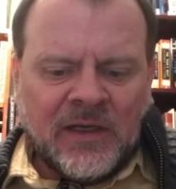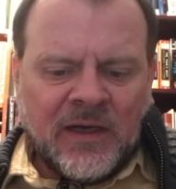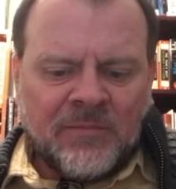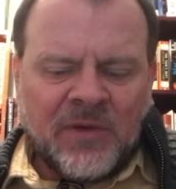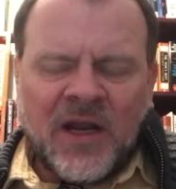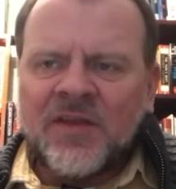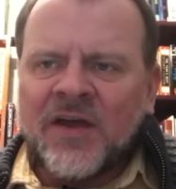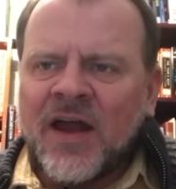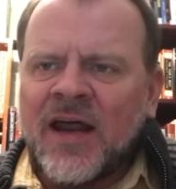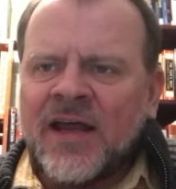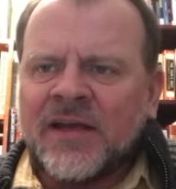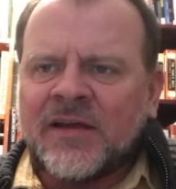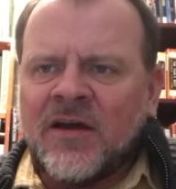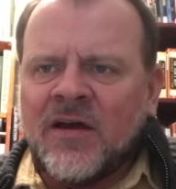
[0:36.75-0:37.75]
But I thought
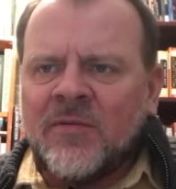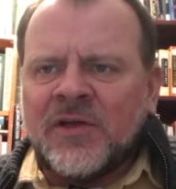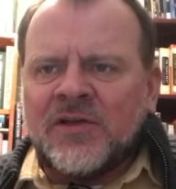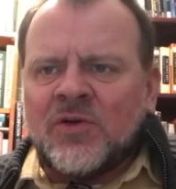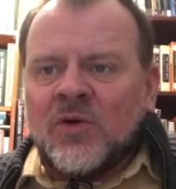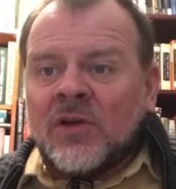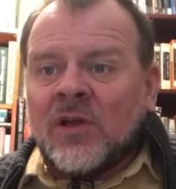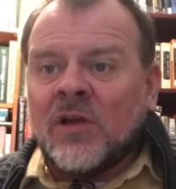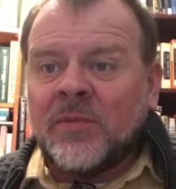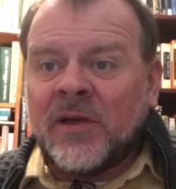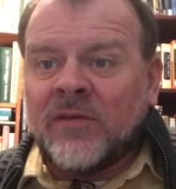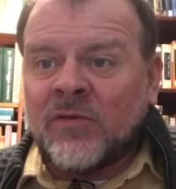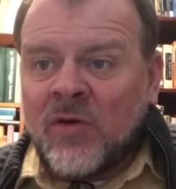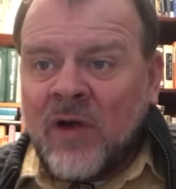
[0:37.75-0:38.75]
I'd come and do a little
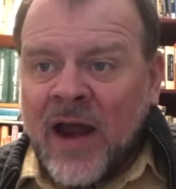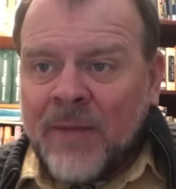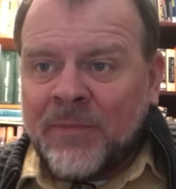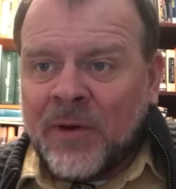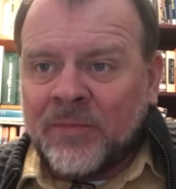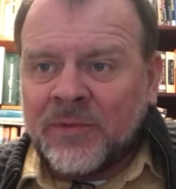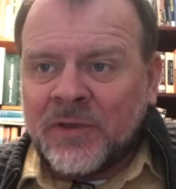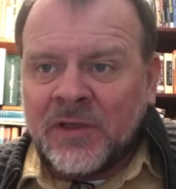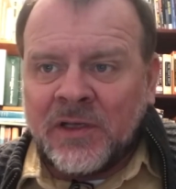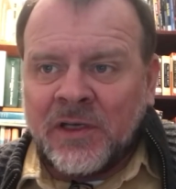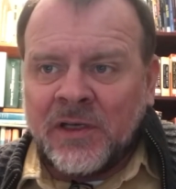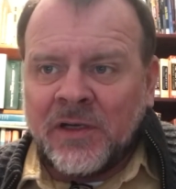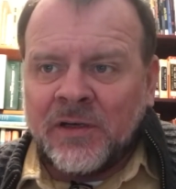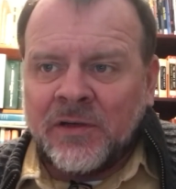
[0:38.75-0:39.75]
bit of a wrap up to the
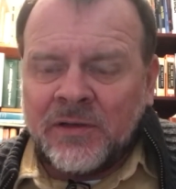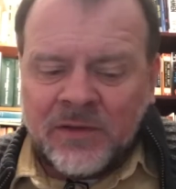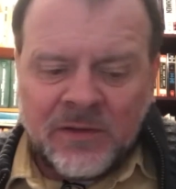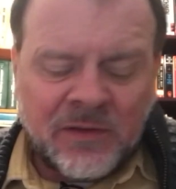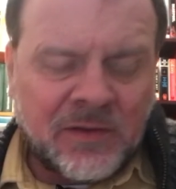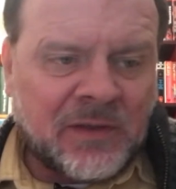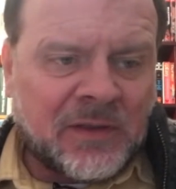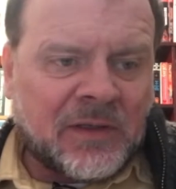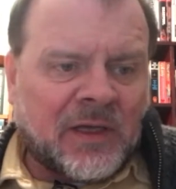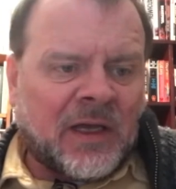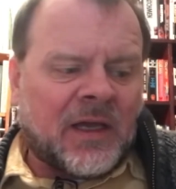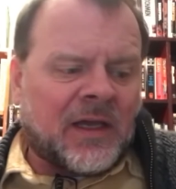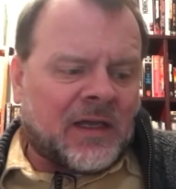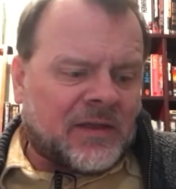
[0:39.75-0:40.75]
year
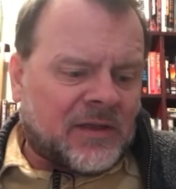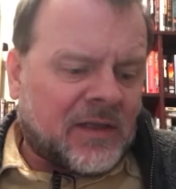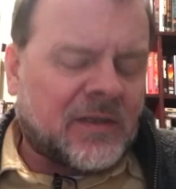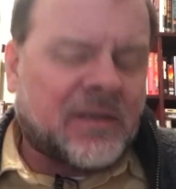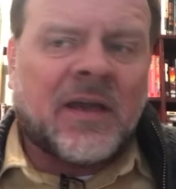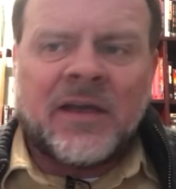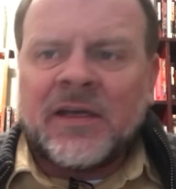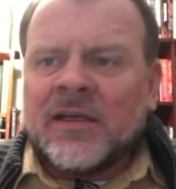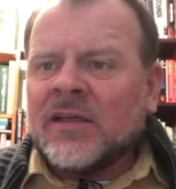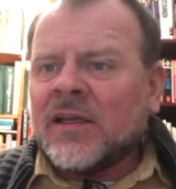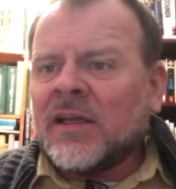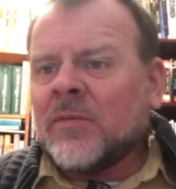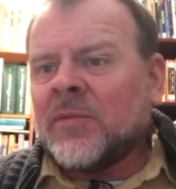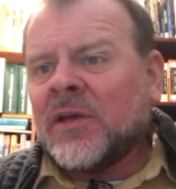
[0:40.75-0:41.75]
and then tell you a
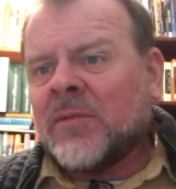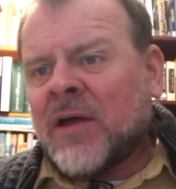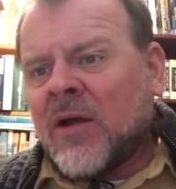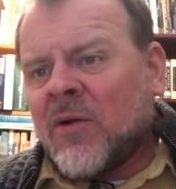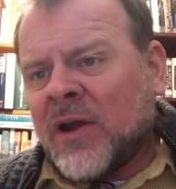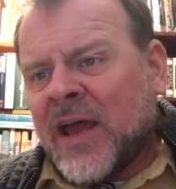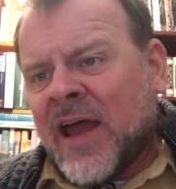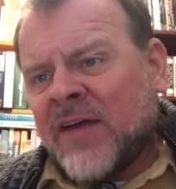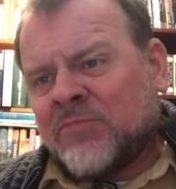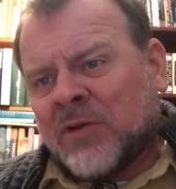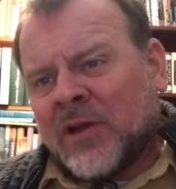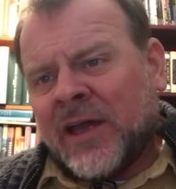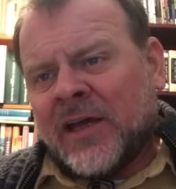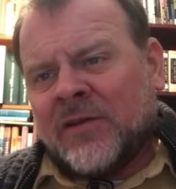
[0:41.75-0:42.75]
little bit about what I have
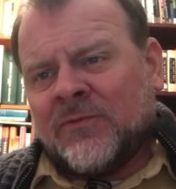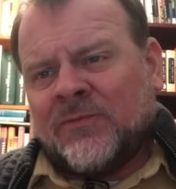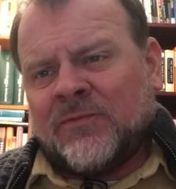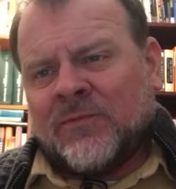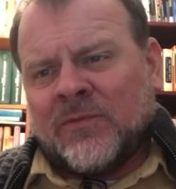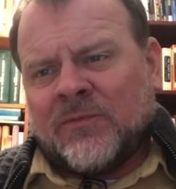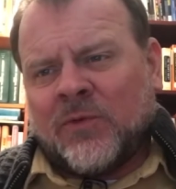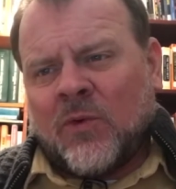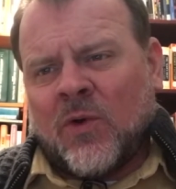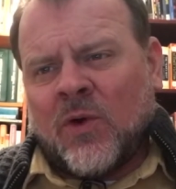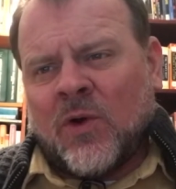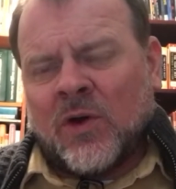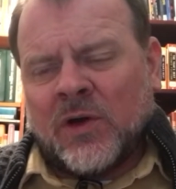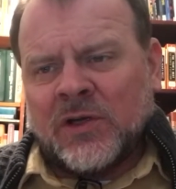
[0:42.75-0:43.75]
planned
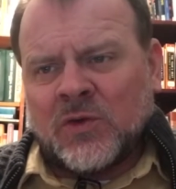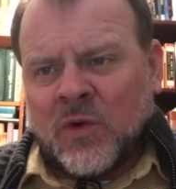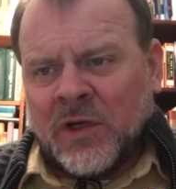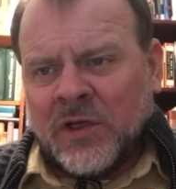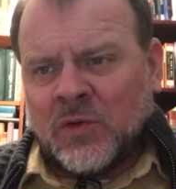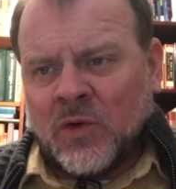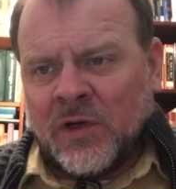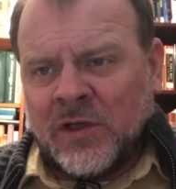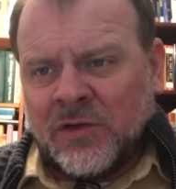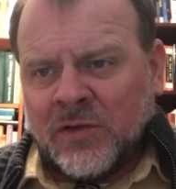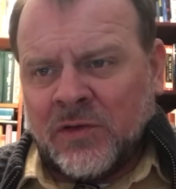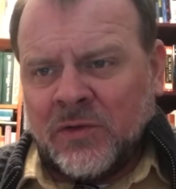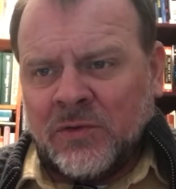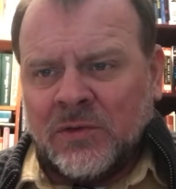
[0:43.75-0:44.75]
for
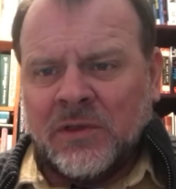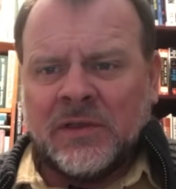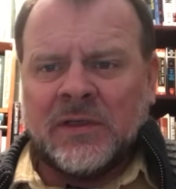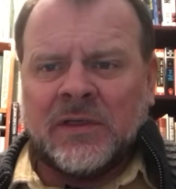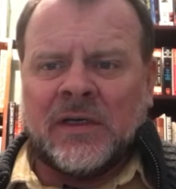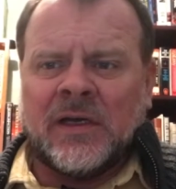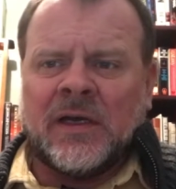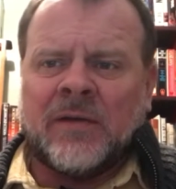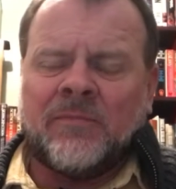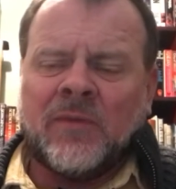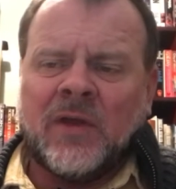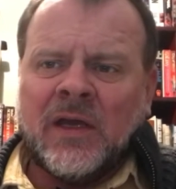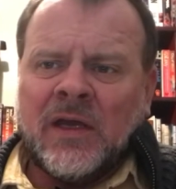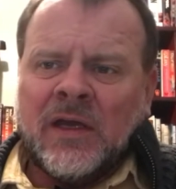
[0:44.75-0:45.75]
2022.
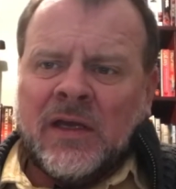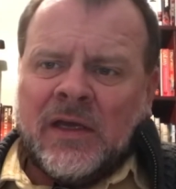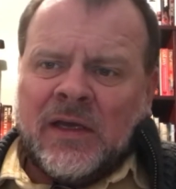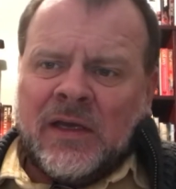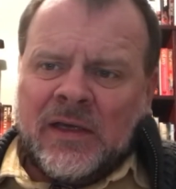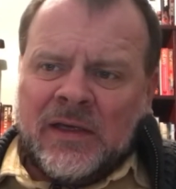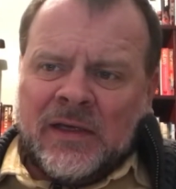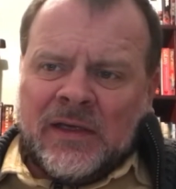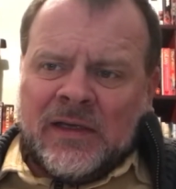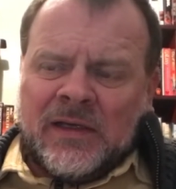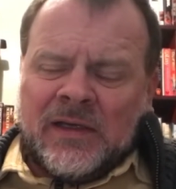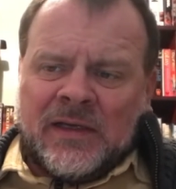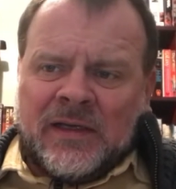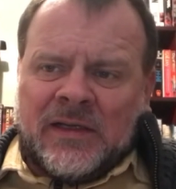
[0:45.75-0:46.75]

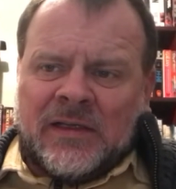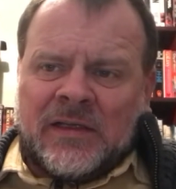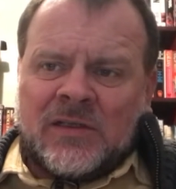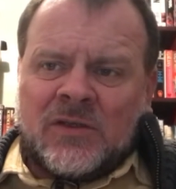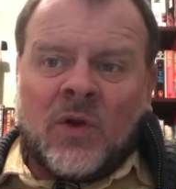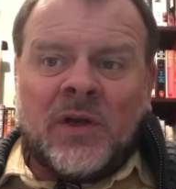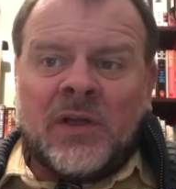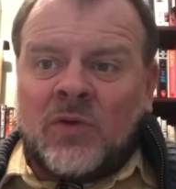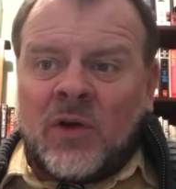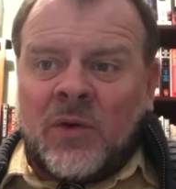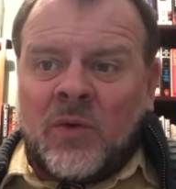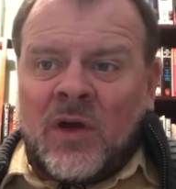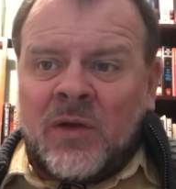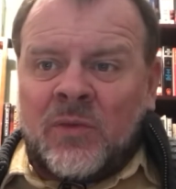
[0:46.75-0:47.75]

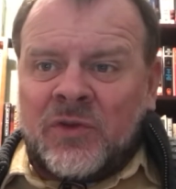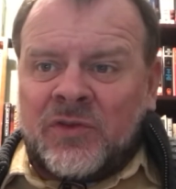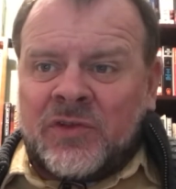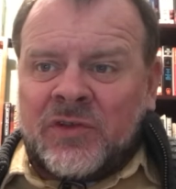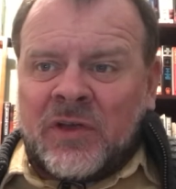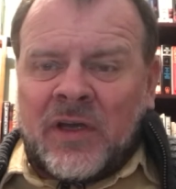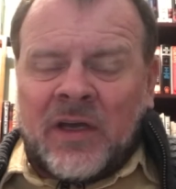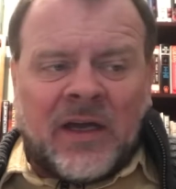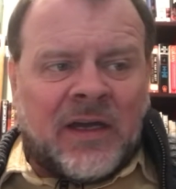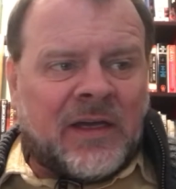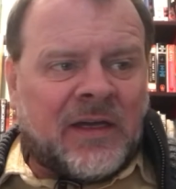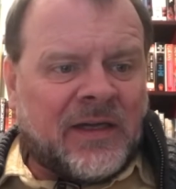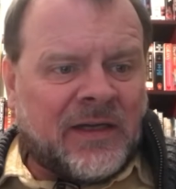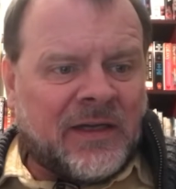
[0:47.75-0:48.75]
2021 was a
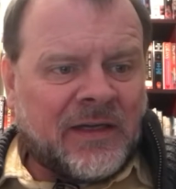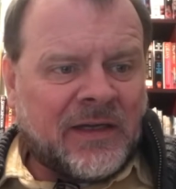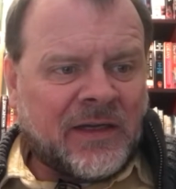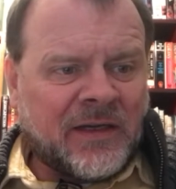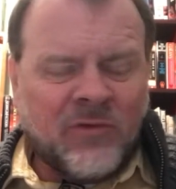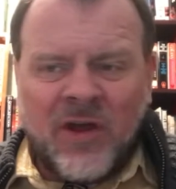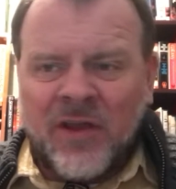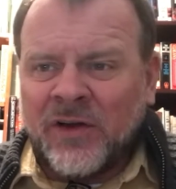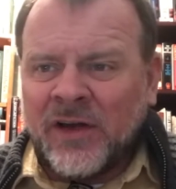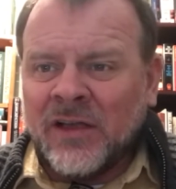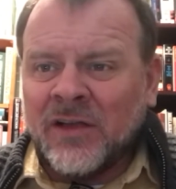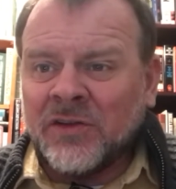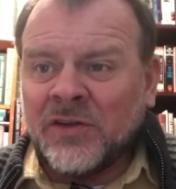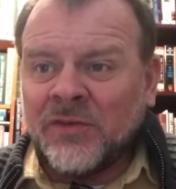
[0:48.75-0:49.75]
rather
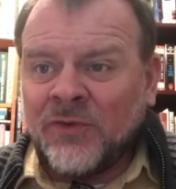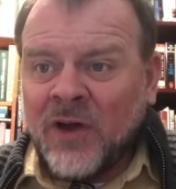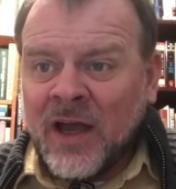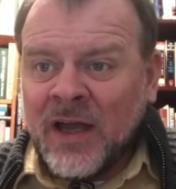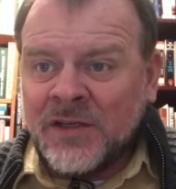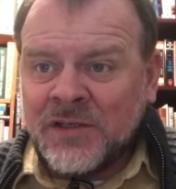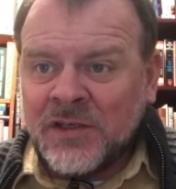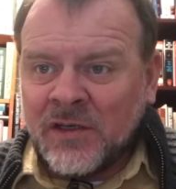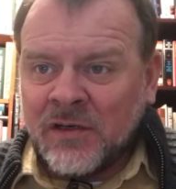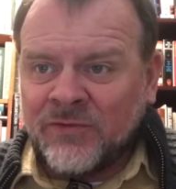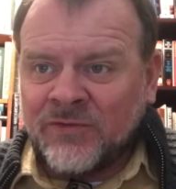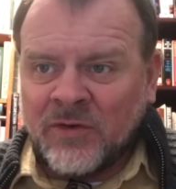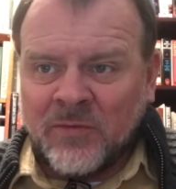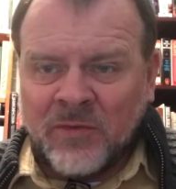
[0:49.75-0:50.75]
ill-defined year
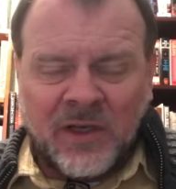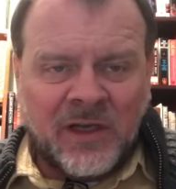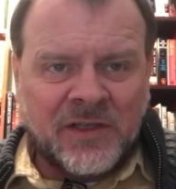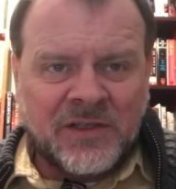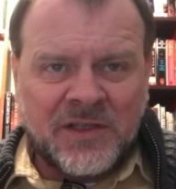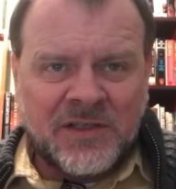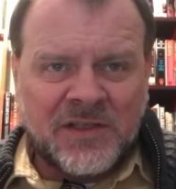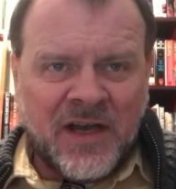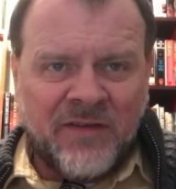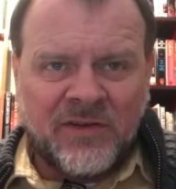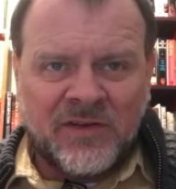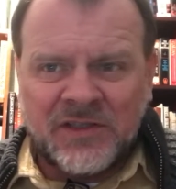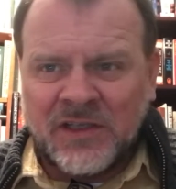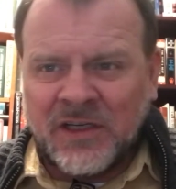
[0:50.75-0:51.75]
for me. It just
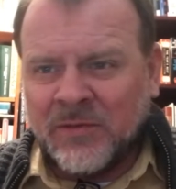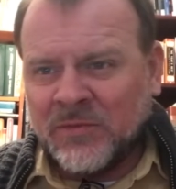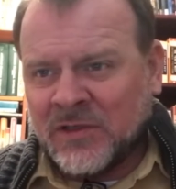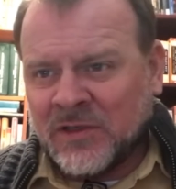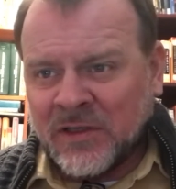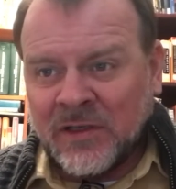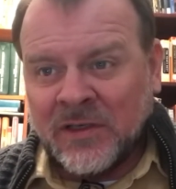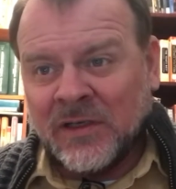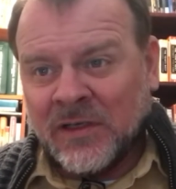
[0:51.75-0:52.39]
never seemed to